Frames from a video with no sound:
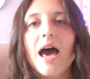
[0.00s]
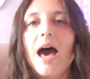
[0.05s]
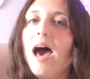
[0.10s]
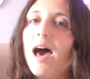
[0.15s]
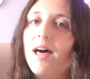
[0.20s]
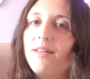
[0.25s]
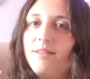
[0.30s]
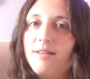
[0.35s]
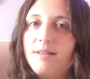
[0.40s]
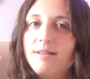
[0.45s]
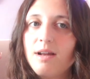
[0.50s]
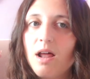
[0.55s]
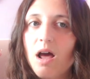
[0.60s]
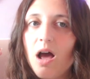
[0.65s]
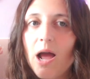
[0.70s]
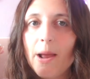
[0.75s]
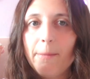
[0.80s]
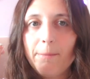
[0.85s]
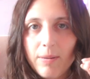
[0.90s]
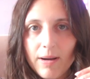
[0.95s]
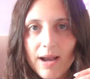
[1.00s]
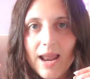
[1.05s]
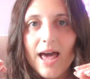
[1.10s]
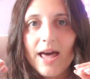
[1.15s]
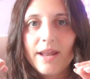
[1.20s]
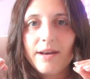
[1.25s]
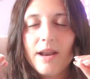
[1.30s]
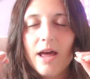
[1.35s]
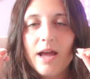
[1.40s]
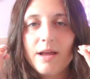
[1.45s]
And I
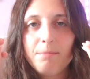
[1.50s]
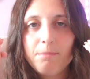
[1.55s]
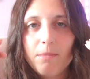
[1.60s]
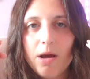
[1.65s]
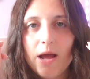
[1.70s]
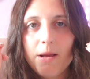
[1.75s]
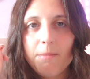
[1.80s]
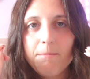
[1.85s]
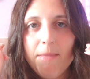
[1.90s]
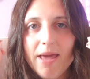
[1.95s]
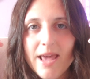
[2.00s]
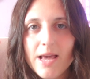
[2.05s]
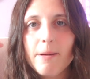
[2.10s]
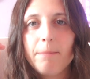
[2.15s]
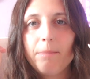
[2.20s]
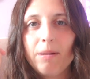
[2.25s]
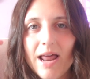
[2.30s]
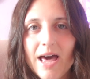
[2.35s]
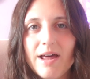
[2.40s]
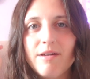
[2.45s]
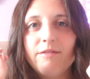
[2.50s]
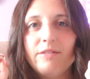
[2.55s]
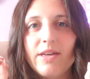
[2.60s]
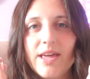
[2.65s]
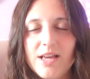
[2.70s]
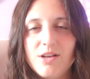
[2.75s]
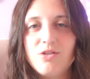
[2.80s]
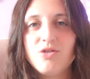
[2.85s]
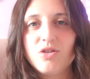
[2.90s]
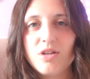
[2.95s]
plan, I make a plan for
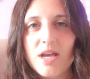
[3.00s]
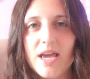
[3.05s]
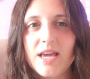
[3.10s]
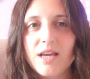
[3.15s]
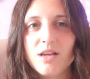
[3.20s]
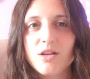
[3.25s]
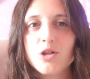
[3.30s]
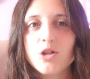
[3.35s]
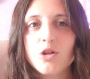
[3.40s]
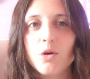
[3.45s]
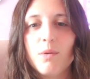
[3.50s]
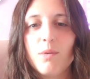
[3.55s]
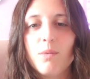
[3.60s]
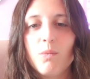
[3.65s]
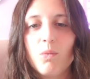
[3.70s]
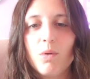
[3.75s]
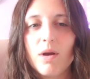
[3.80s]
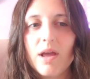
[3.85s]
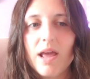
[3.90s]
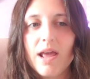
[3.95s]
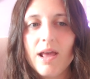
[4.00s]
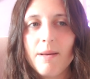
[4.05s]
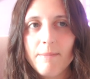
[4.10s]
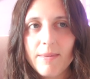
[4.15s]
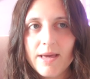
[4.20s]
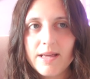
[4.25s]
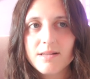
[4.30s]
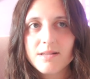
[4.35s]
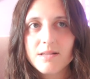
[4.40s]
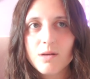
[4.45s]
each day. So it
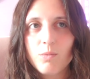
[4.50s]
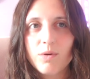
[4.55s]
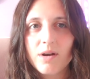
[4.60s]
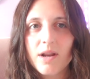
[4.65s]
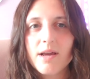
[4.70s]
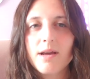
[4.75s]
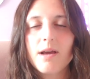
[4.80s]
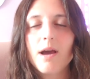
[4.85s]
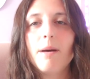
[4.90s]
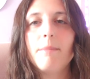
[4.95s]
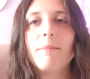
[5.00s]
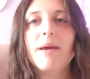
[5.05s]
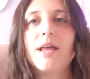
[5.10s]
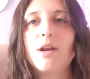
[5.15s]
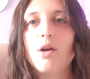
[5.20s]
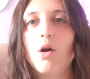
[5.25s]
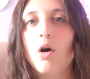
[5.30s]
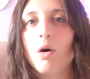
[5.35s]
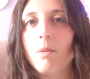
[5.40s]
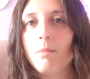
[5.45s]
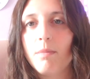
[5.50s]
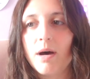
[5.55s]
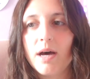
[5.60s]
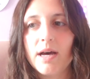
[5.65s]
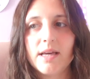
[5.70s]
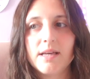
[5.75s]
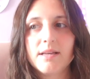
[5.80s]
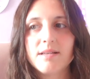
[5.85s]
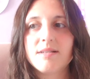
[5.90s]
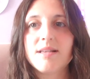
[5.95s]
means that when I come in on
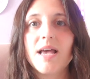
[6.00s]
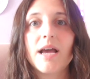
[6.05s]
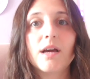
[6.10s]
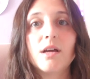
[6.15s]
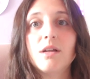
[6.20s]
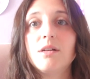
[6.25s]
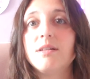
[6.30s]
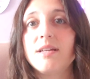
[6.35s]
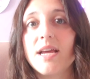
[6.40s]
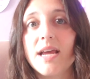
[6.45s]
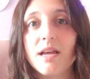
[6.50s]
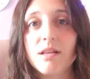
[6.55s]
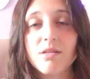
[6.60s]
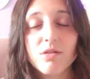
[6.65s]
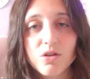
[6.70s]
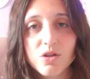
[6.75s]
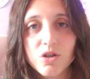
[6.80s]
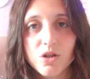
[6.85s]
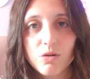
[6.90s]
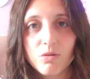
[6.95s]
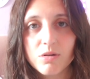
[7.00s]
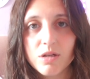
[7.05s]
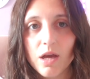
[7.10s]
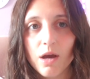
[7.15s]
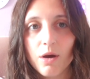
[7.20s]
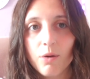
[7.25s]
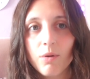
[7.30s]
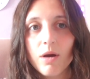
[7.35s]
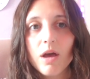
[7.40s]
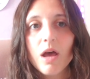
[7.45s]
my second day in the
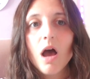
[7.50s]
studio,